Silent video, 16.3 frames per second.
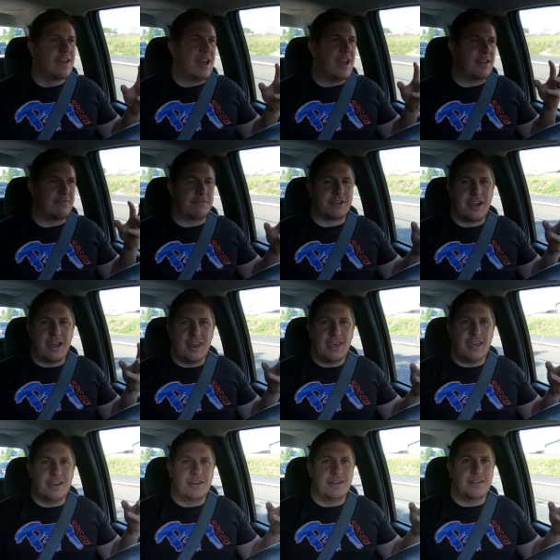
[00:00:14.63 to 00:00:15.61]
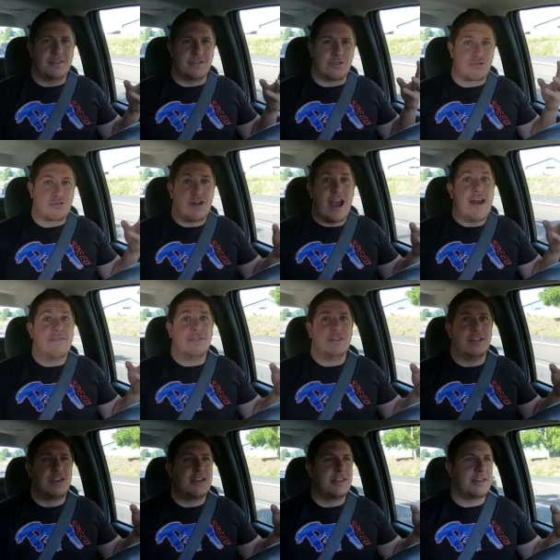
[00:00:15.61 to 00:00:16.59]
as we're getting into the
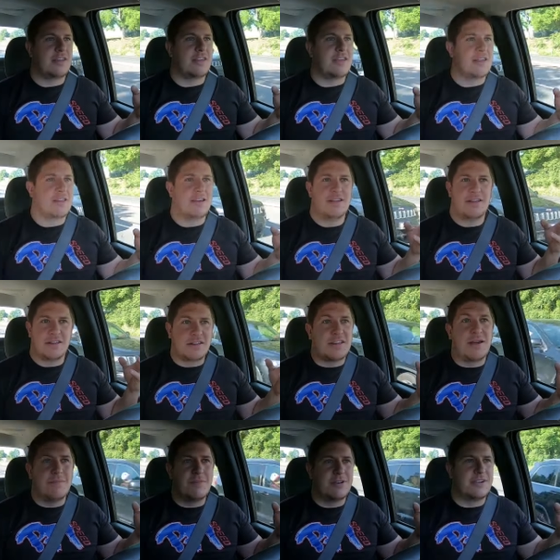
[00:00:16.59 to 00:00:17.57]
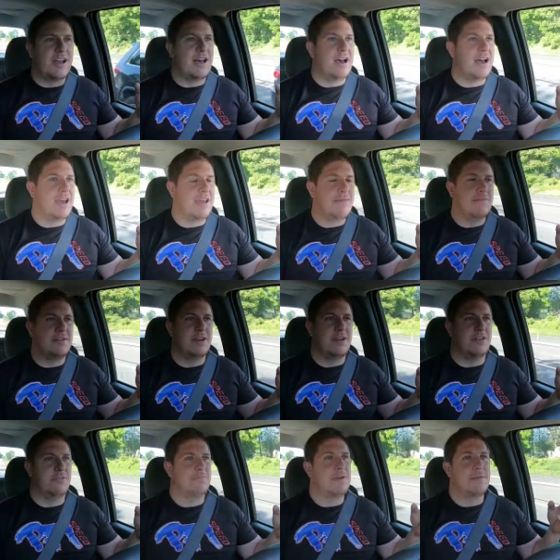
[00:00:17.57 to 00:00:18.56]
traveling season, summertime, you
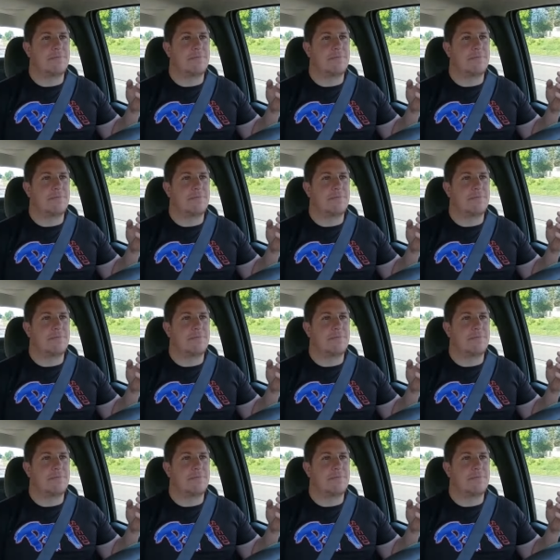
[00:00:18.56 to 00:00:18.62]
know,